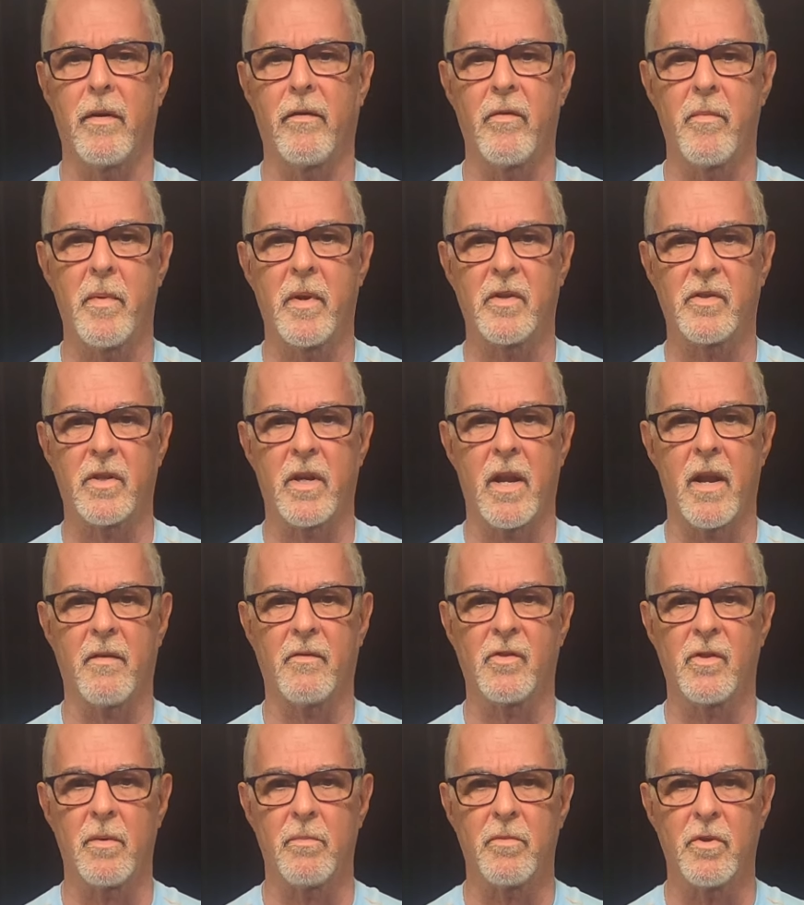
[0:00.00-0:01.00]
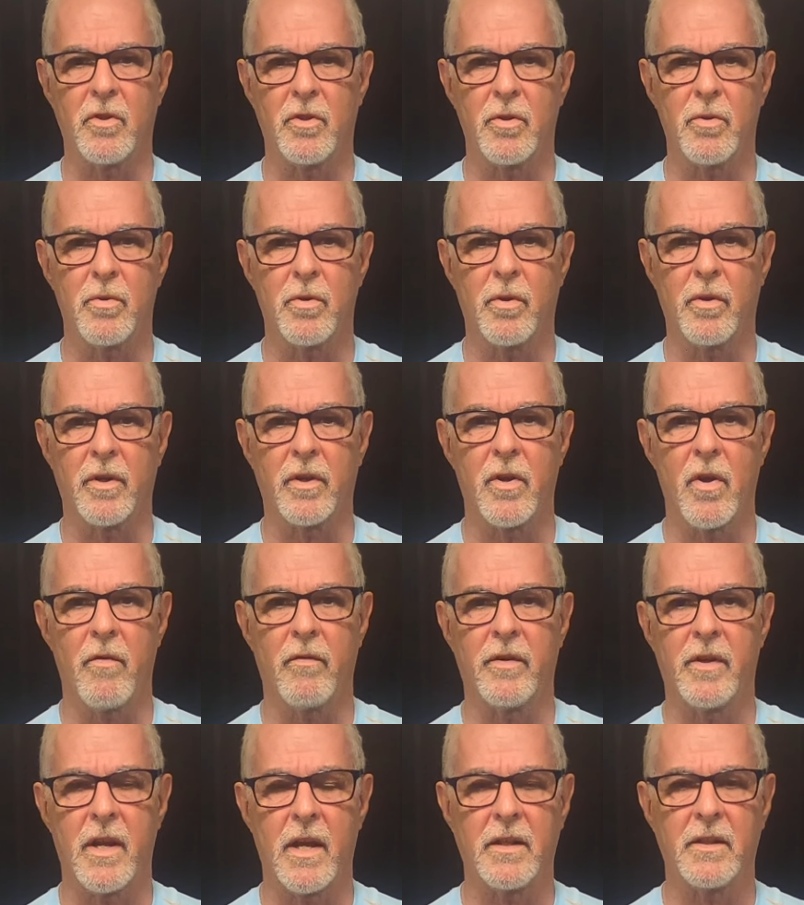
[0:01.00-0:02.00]
Everybody's got to have something to do during
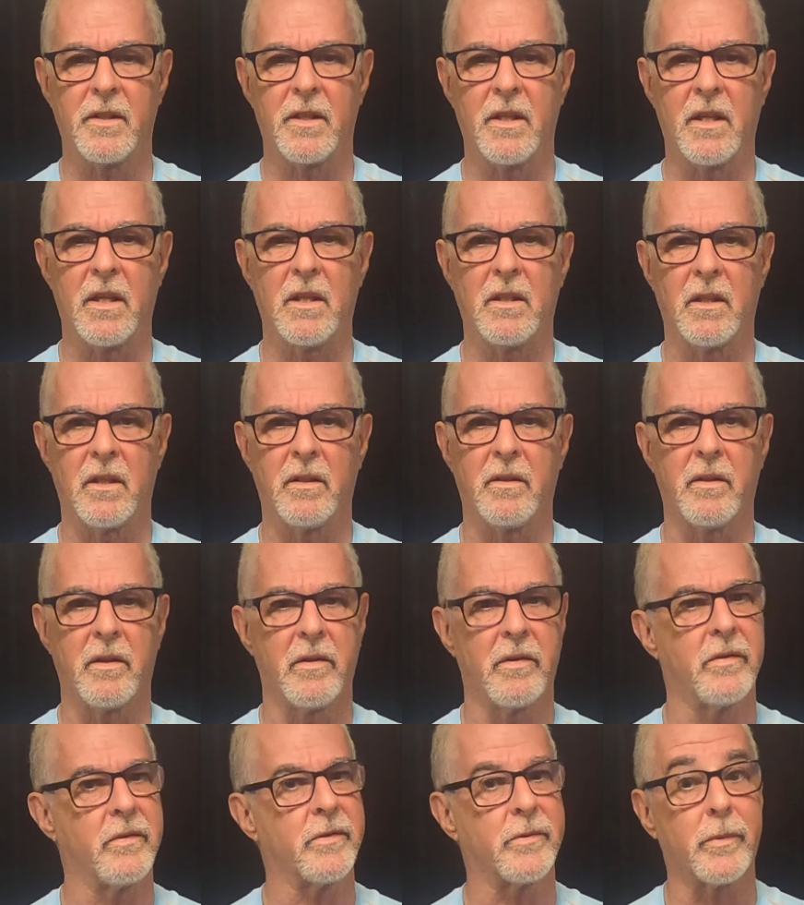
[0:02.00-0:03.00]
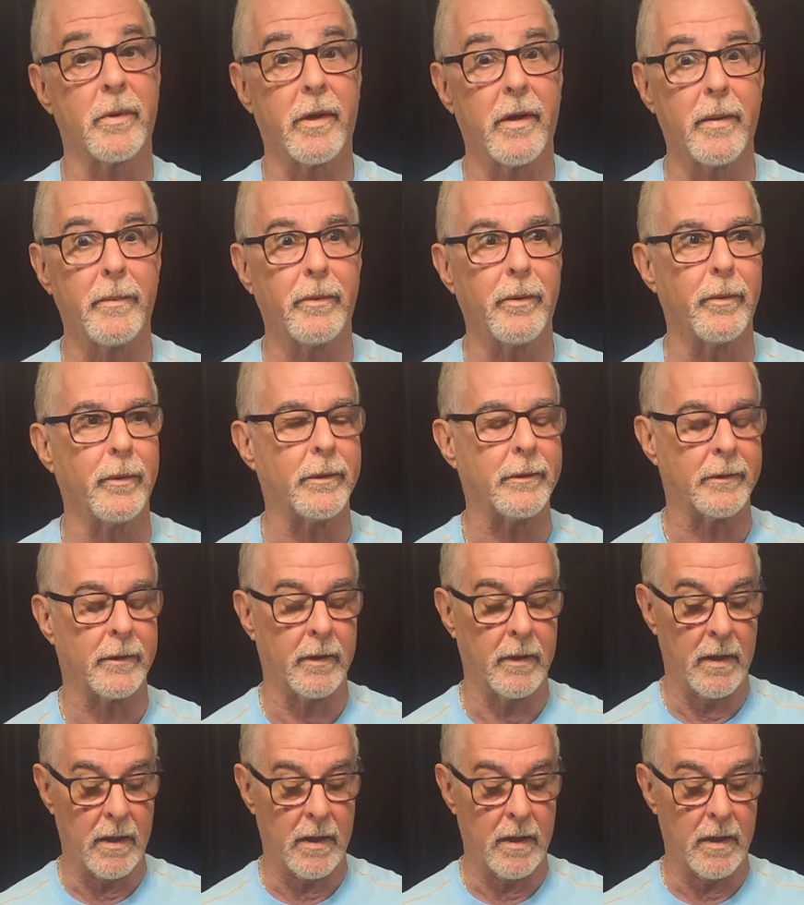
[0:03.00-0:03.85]
COVID-19, and here's what I'm doing.